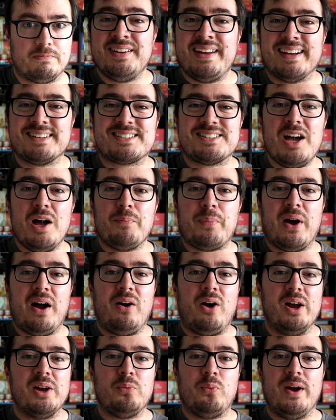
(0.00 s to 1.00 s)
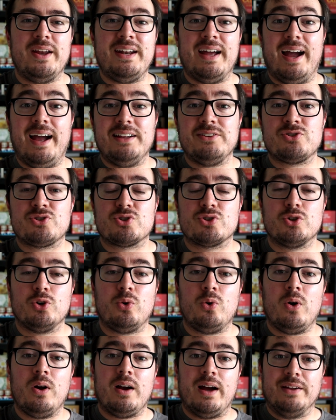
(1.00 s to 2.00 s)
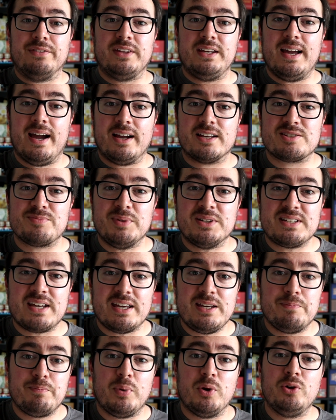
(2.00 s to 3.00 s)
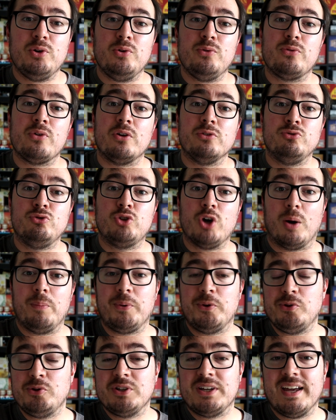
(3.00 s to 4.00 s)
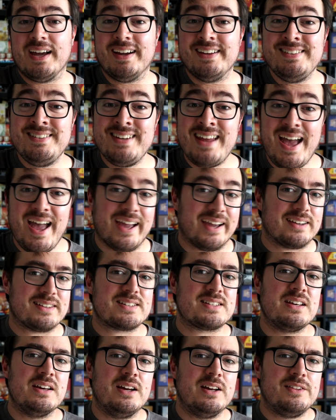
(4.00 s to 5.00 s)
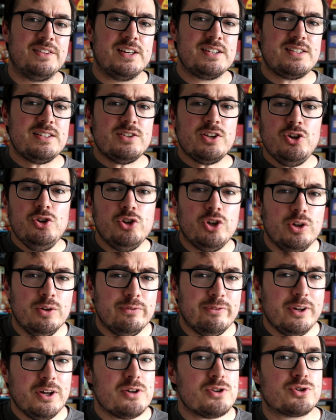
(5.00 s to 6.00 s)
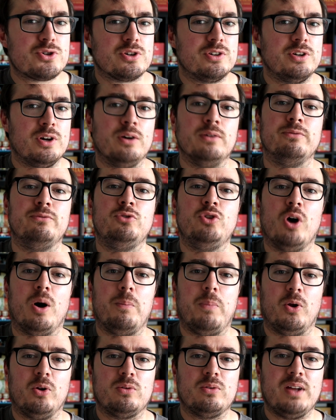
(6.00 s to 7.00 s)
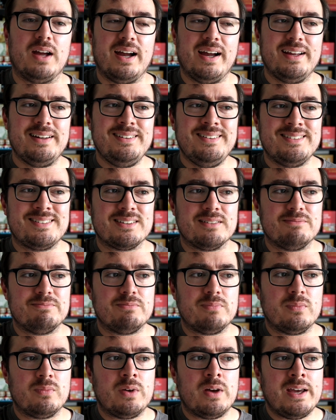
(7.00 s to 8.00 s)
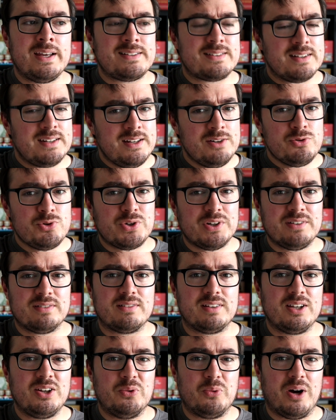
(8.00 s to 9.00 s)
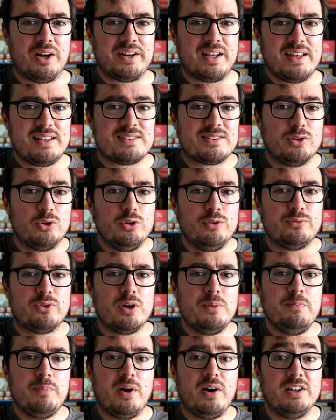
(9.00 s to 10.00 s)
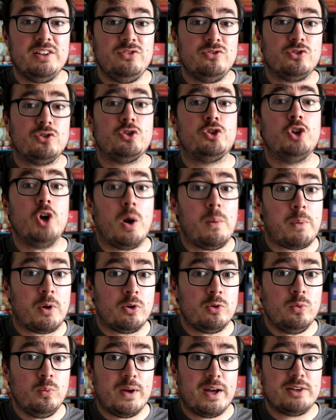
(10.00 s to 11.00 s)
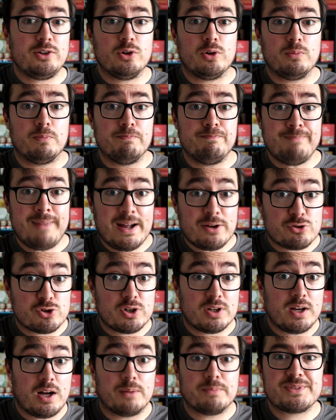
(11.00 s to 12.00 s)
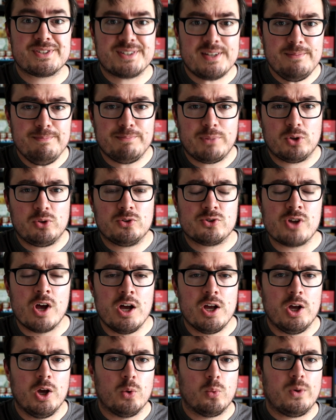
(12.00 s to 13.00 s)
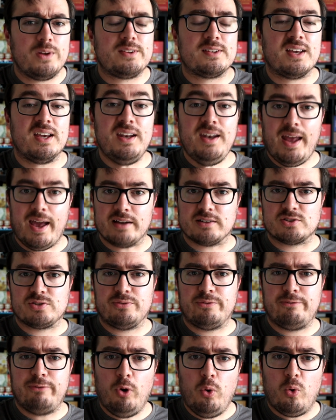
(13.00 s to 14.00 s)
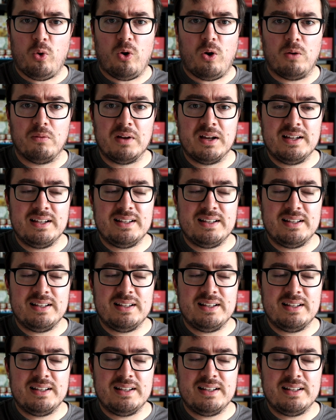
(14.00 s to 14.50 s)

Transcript: Next up, I went and saw at the Asmodee booth Dobble Connect. This is a new version of Dobble, and it's an interesting one. It sort of combines Dobble, where you're matching up symbols, with Connect four.